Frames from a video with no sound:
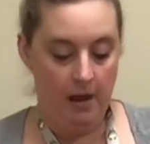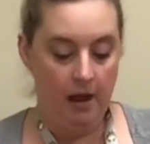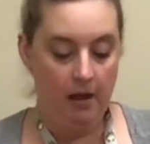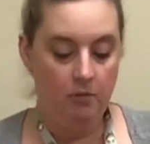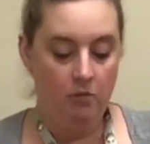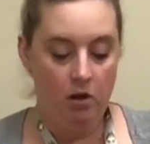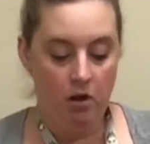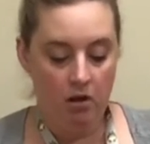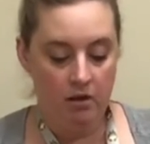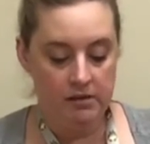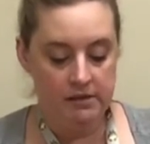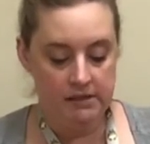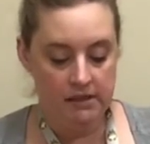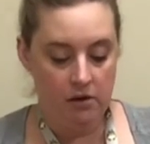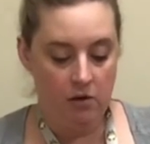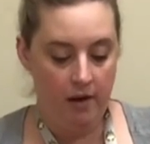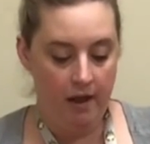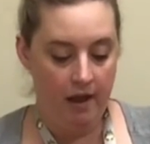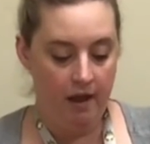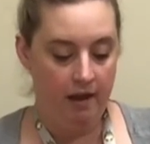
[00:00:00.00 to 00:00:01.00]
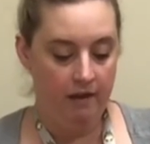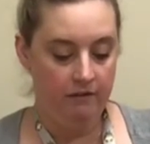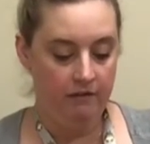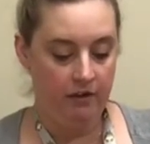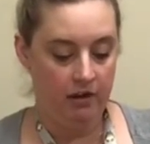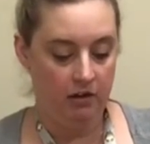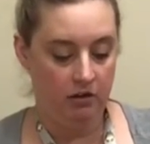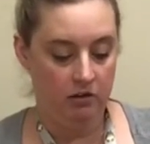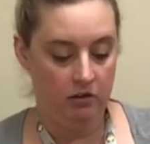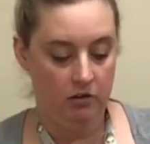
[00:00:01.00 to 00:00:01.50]
I will also
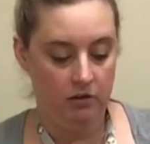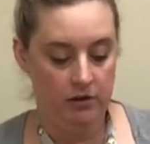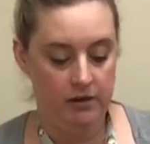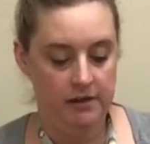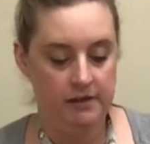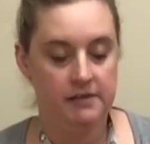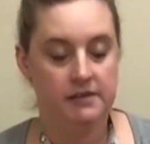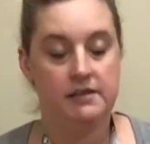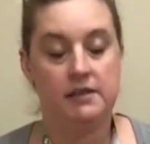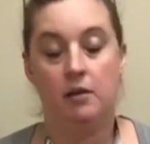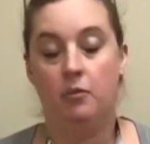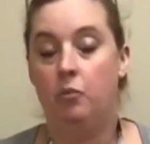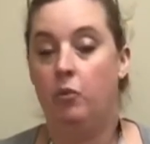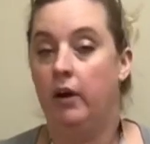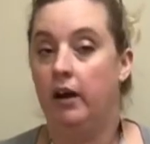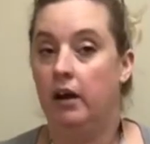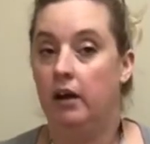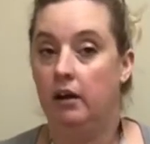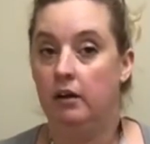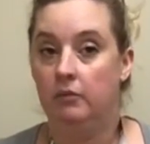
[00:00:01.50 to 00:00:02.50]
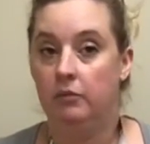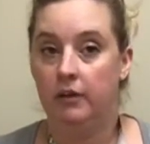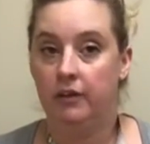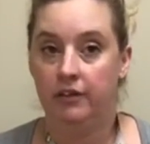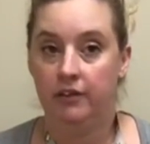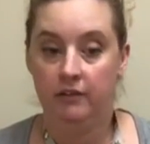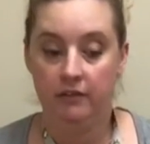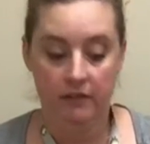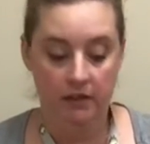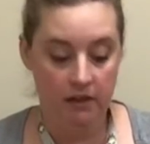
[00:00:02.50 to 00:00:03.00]
have included somewhere
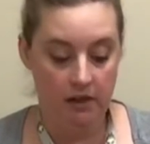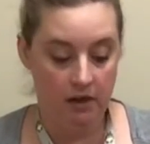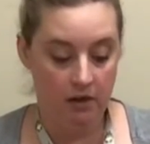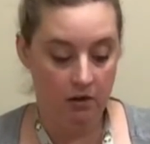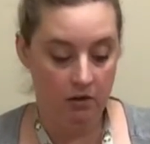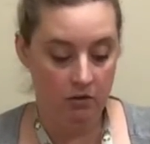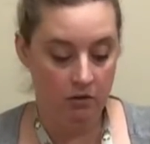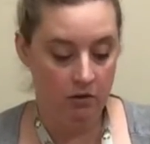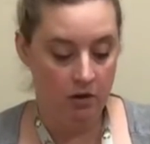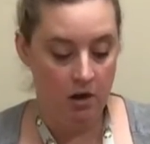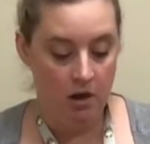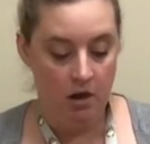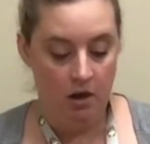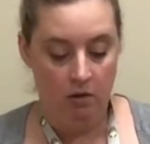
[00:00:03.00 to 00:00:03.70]
with the video